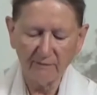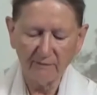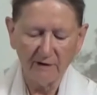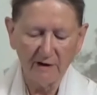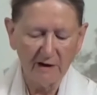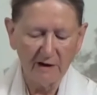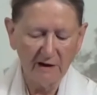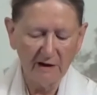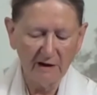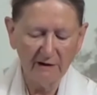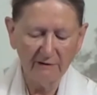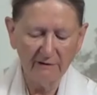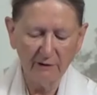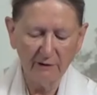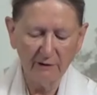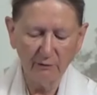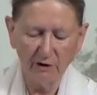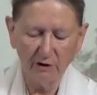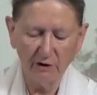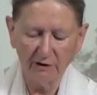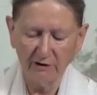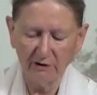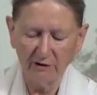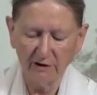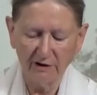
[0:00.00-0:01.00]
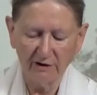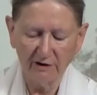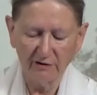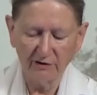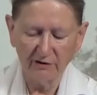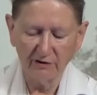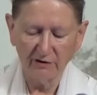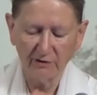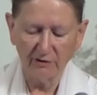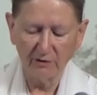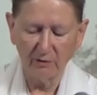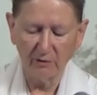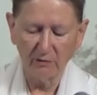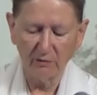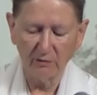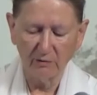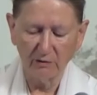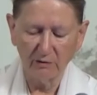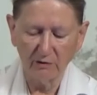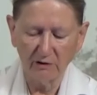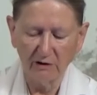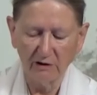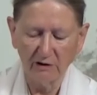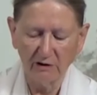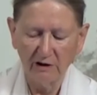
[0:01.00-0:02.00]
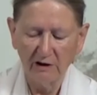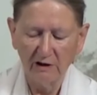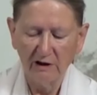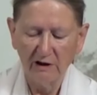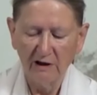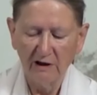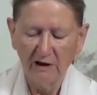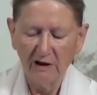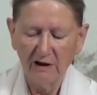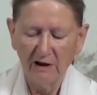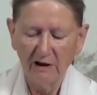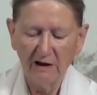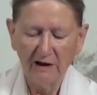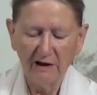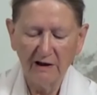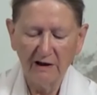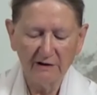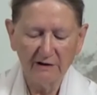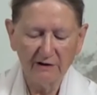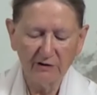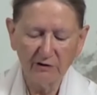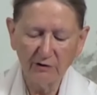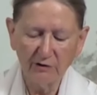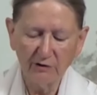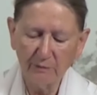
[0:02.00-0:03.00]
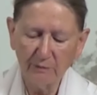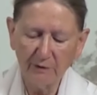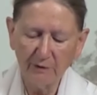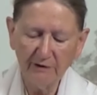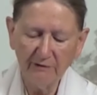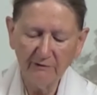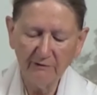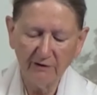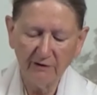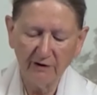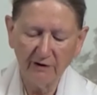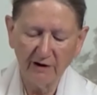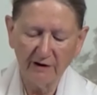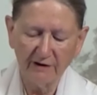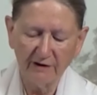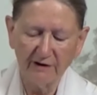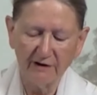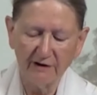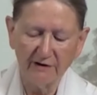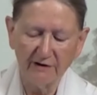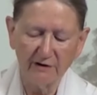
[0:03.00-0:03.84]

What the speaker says: Everyone is a soul, and the Supreme Father,